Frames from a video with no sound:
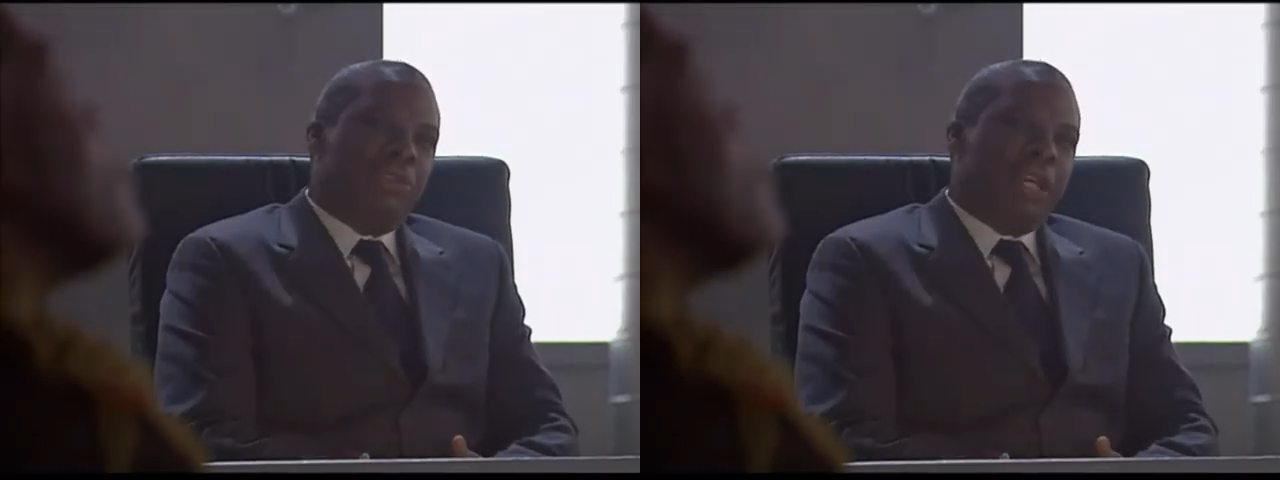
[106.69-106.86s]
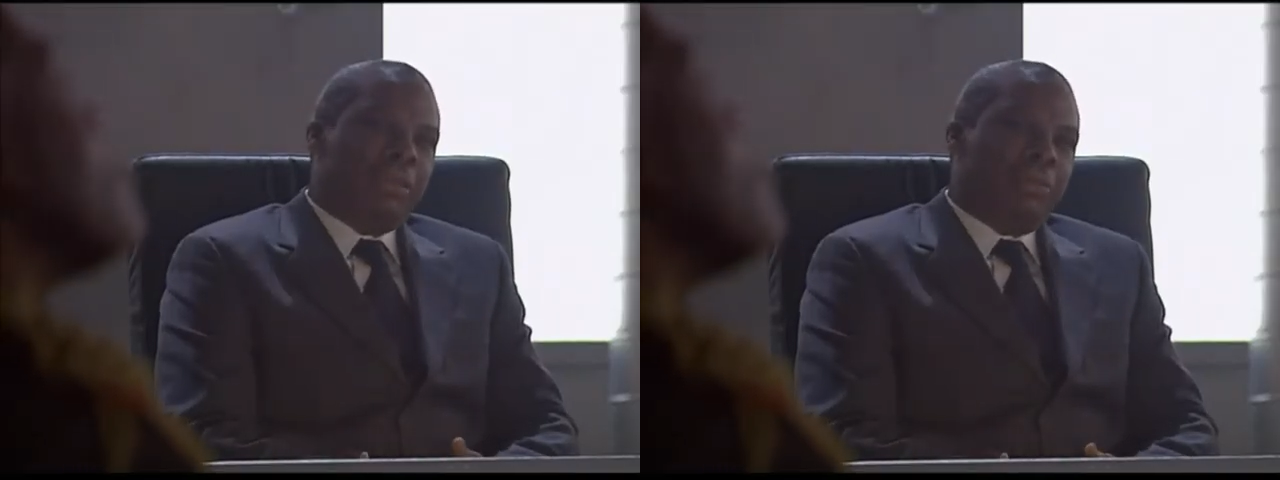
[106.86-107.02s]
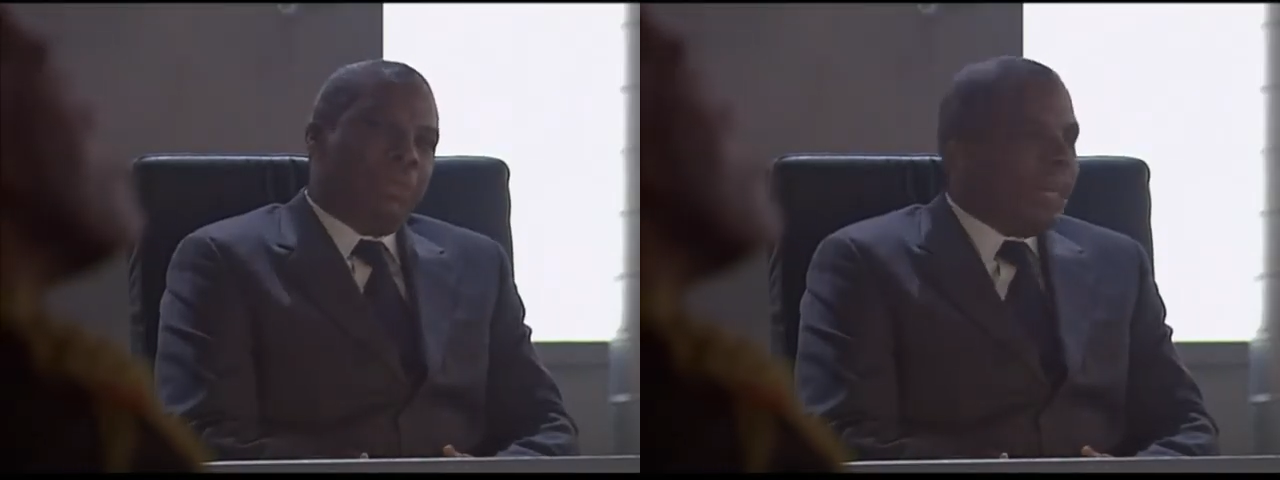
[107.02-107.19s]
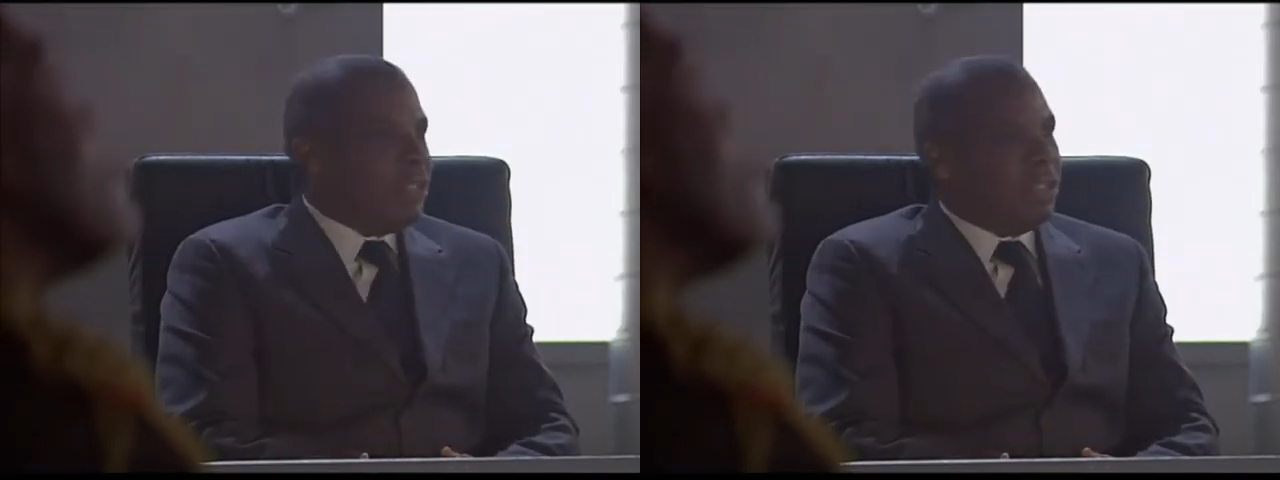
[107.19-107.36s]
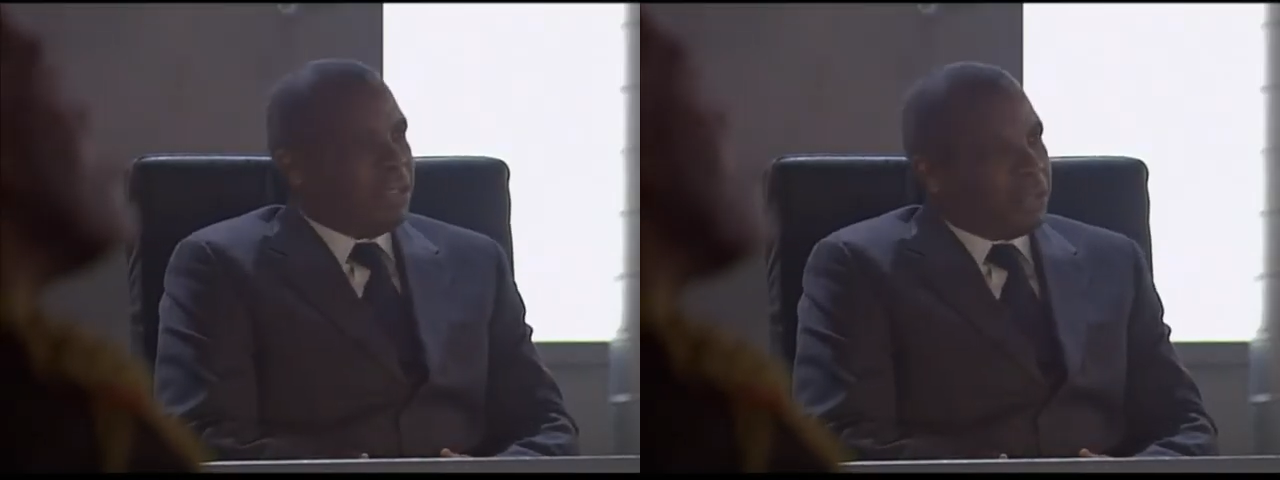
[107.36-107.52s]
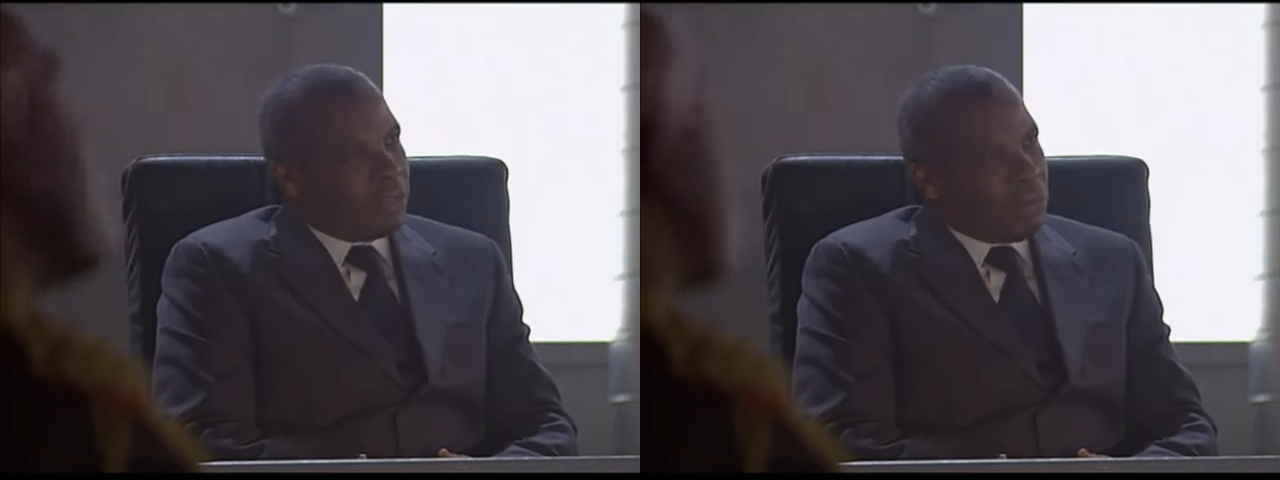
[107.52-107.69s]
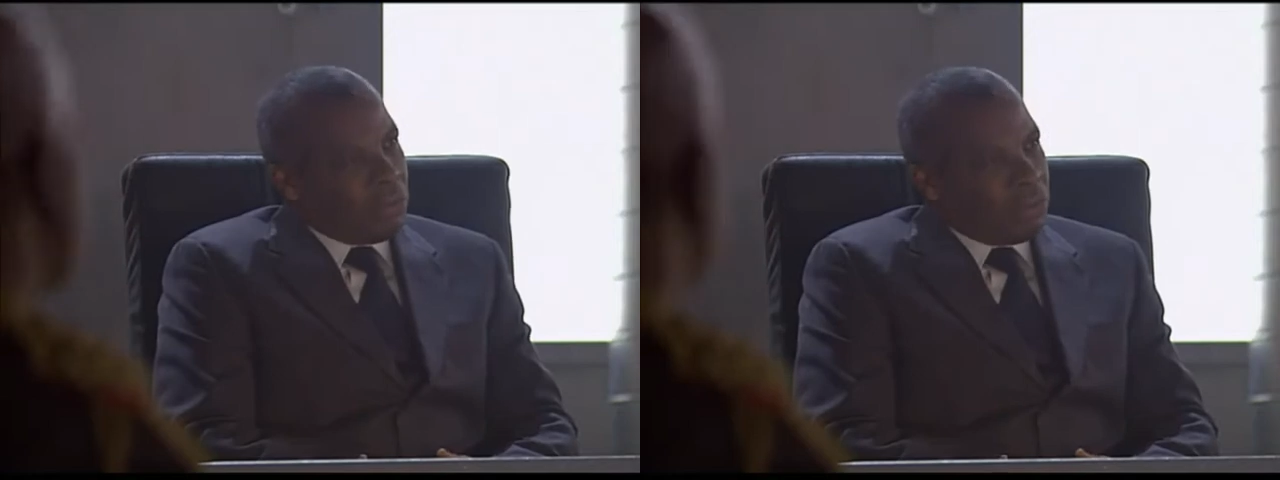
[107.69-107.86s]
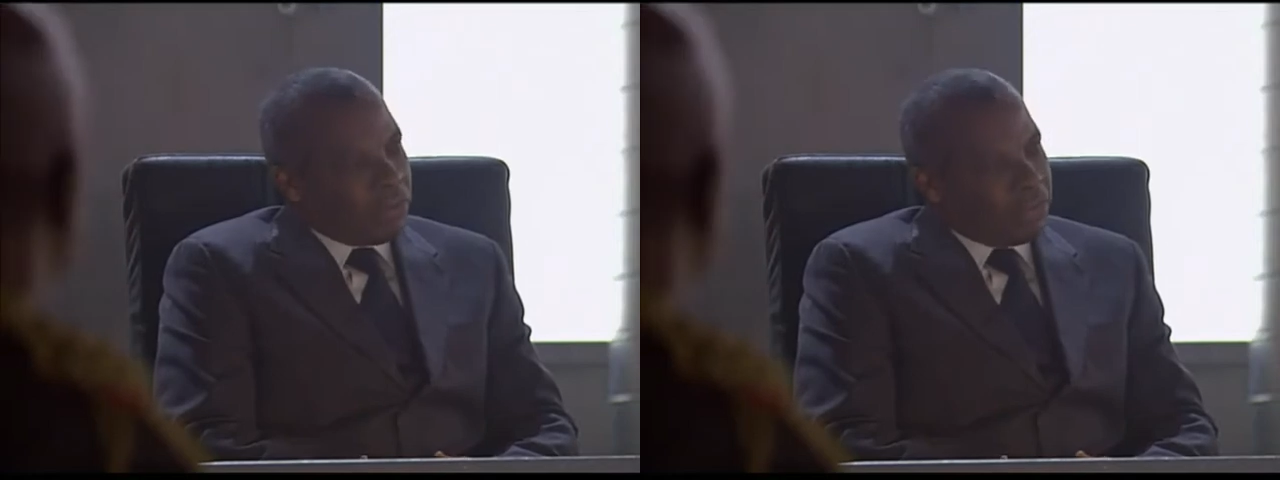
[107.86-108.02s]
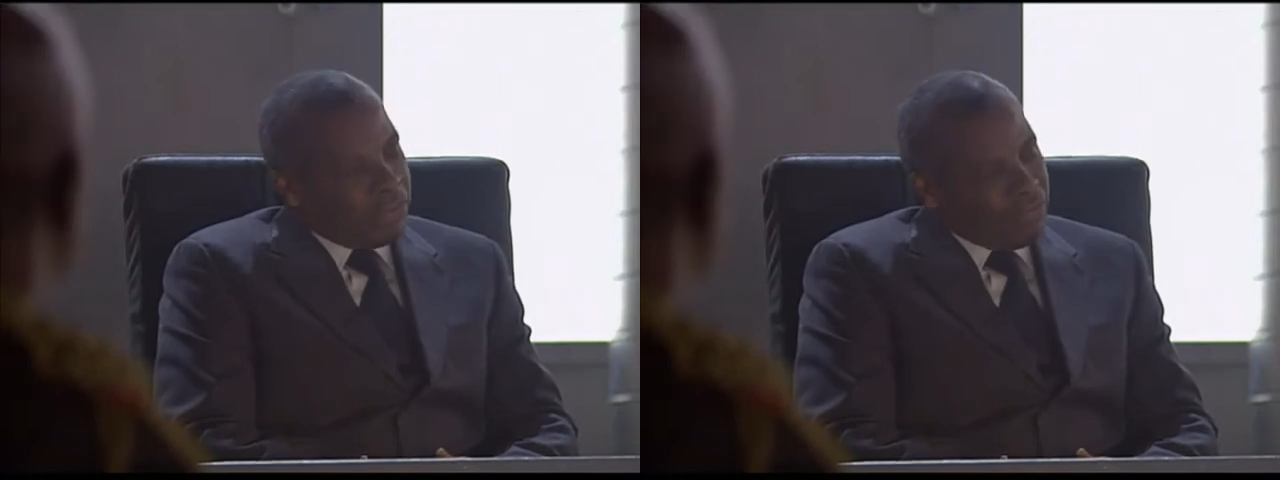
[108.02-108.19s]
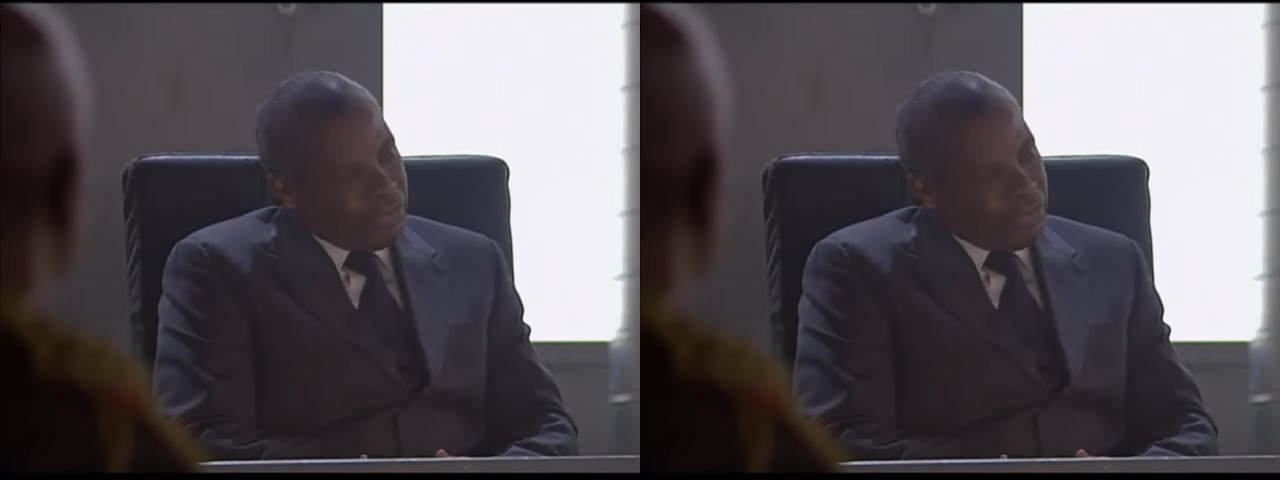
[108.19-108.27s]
get the President to call off the